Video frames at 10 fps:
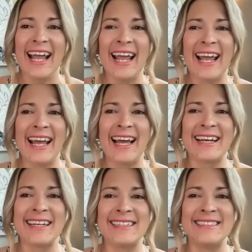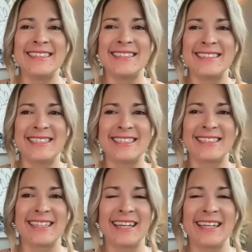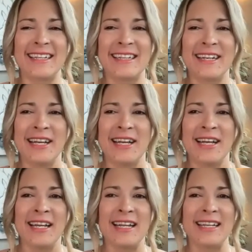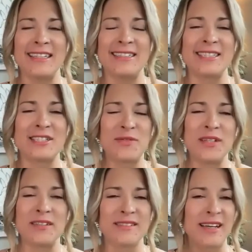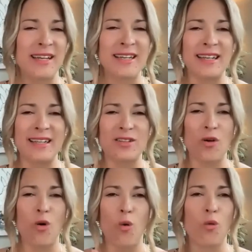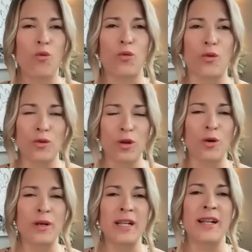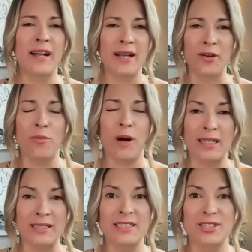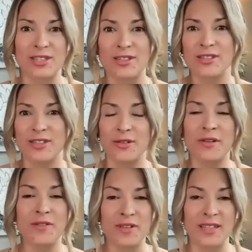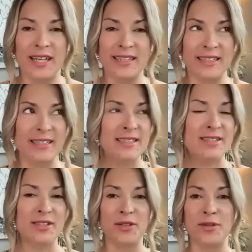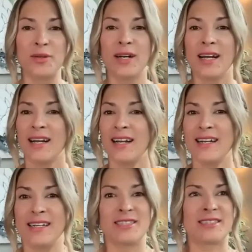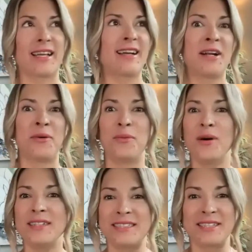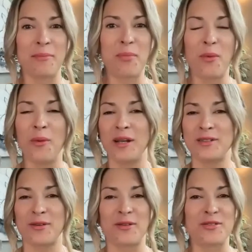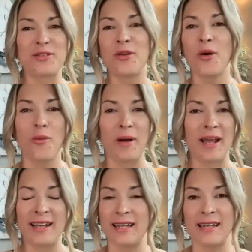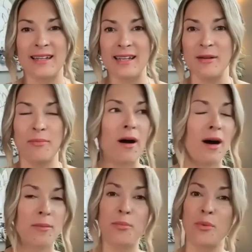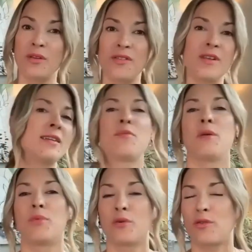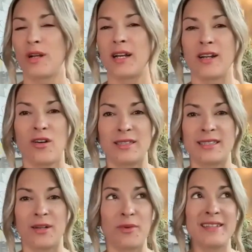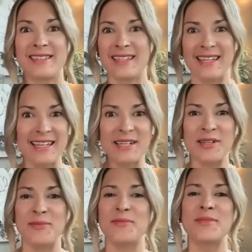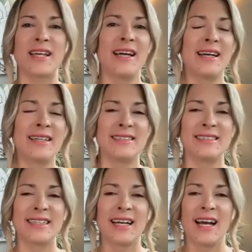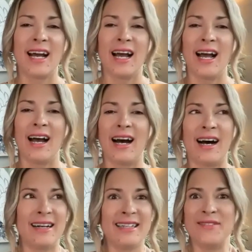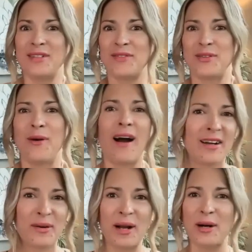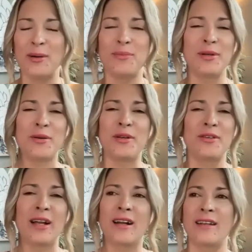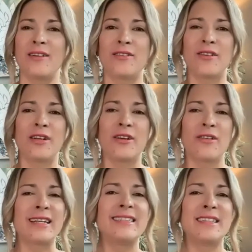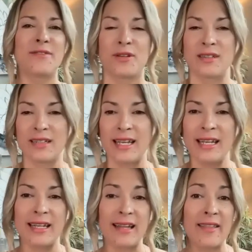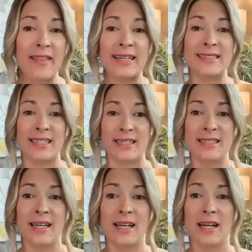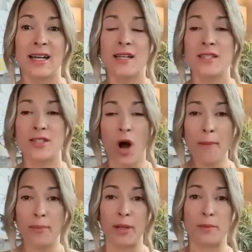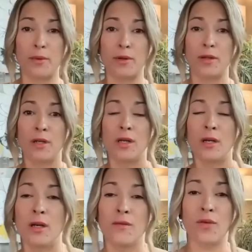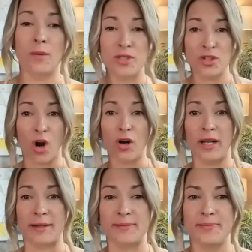And just like, it just feels like it's overloaded. And I know practitioners, you can feel like this too. It's just like, kind of, what's the point? Or there's no way I can keep up with these people creating content with teams. And even if you hire help, you're in a different league. And then that does stop people from starting.